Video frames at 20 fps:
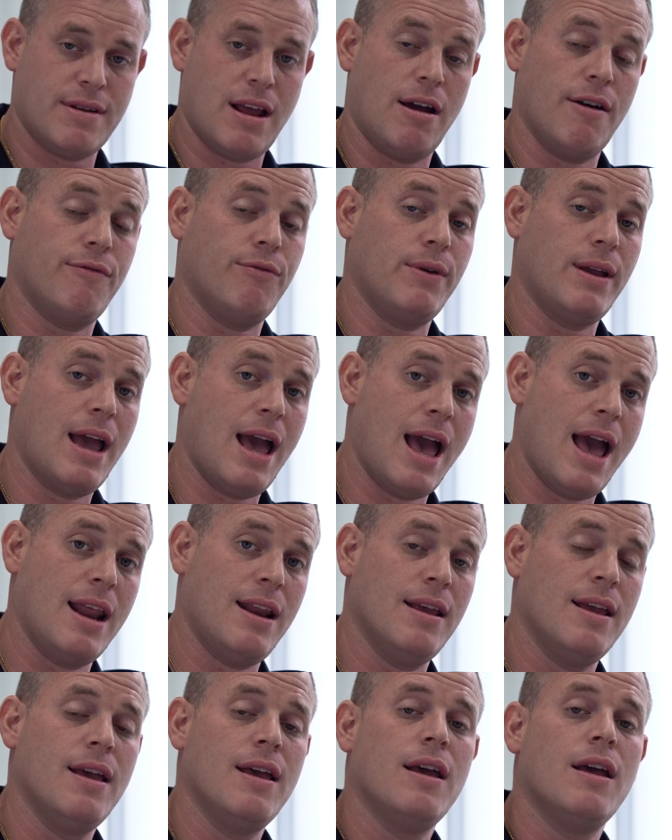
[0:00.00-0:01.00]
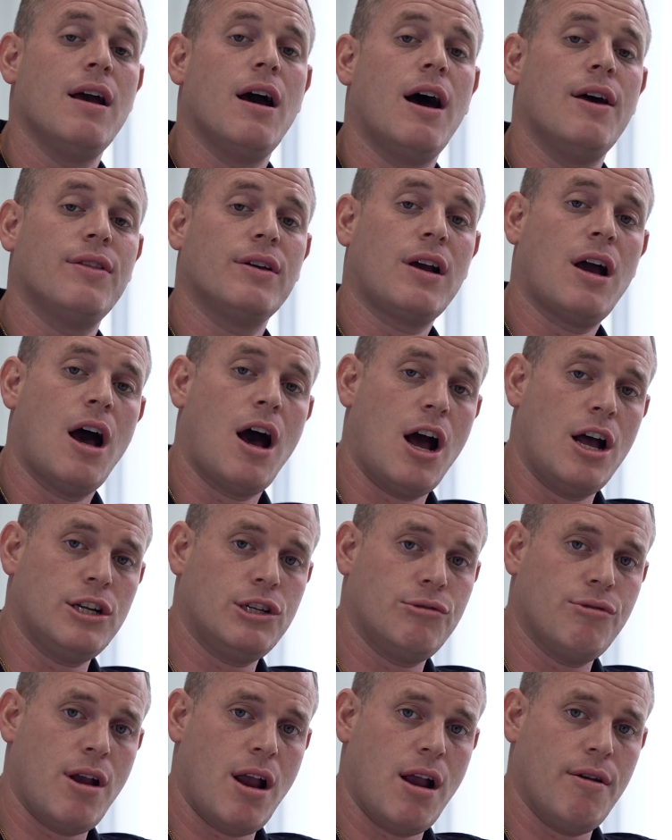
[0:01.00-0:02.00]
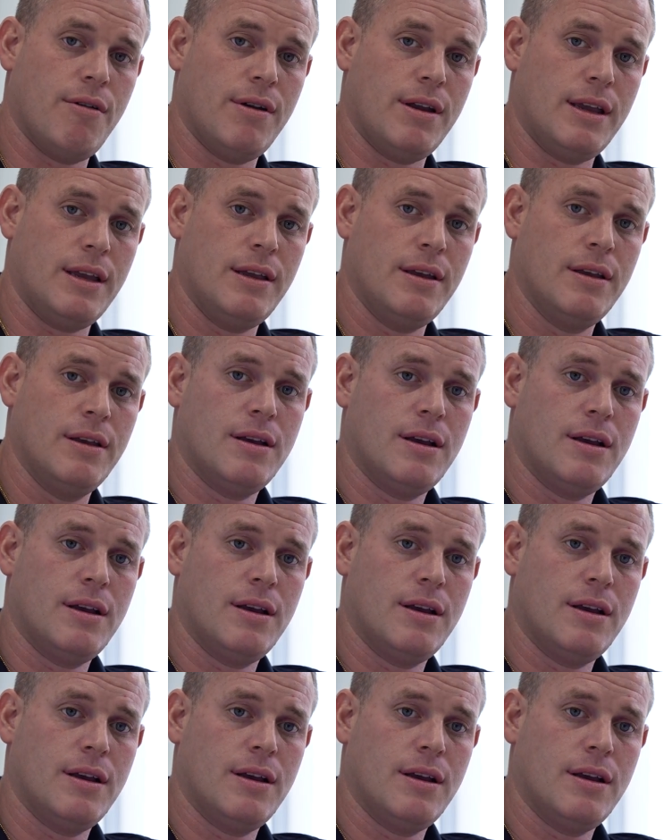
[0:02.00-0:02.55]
Now, if we had, on the contrary,